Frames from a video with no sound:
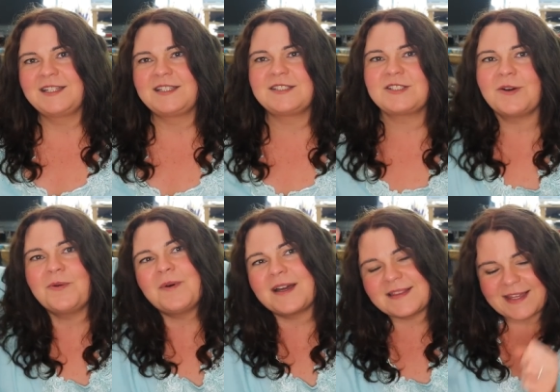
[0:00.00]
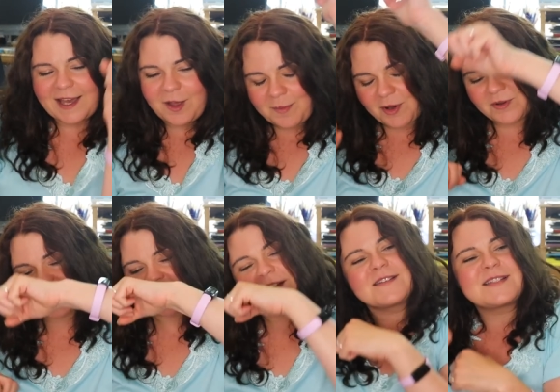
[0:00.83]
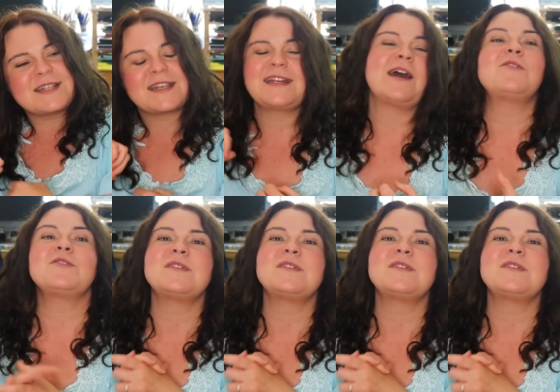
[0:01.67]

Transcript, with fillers: you don't want the elbows all sticking out.